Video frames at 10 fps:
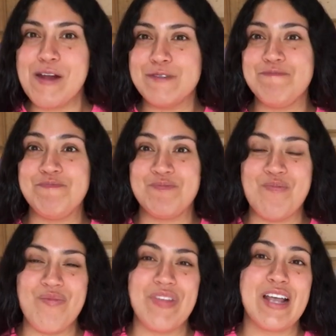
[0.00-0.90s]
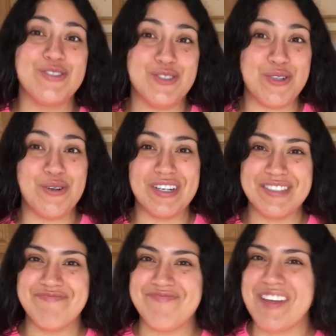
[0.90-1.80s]
Mm. So good.
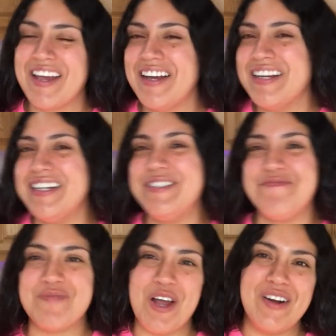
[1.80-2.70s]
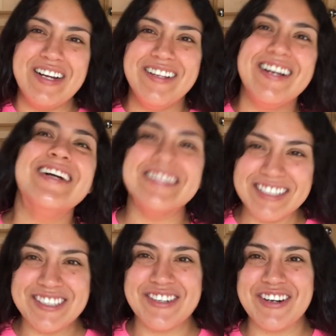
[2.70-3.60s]
Alright,
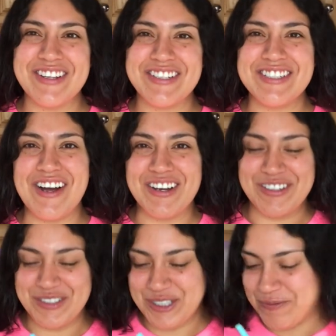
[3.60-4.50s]
let's start on the tacos.